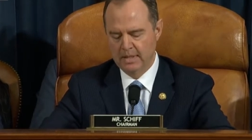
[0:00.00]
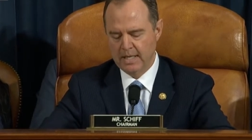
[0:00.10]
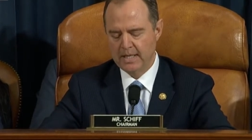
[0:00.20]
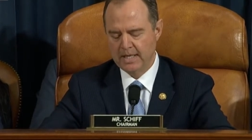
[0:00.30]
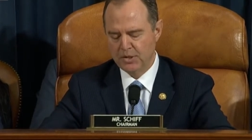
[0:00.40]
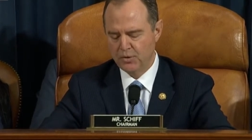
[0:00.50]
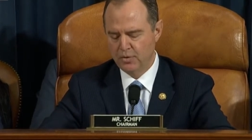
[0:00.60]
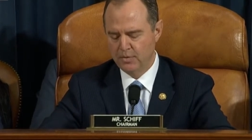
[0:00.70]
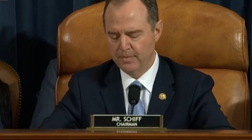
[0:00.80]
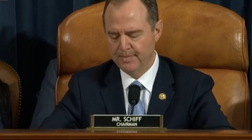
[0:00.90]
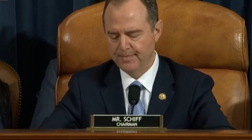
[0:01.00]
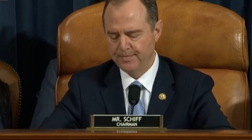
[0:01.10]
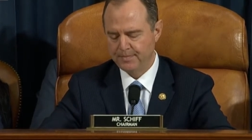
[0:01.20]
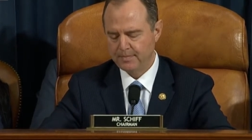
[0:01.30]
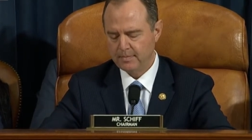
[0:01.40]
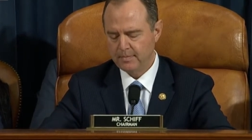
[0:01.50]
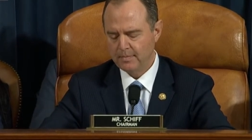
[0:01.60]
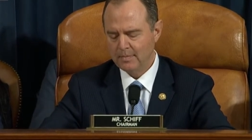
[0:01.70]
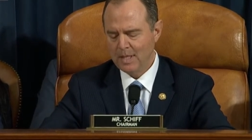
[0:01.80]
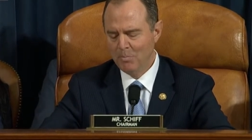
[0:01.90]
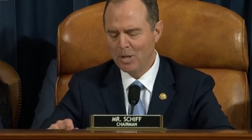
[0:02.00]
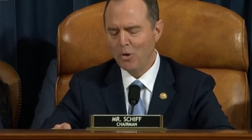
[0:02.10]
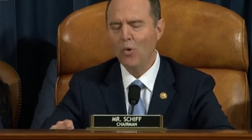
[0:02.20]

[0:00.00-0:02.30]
and that is true, but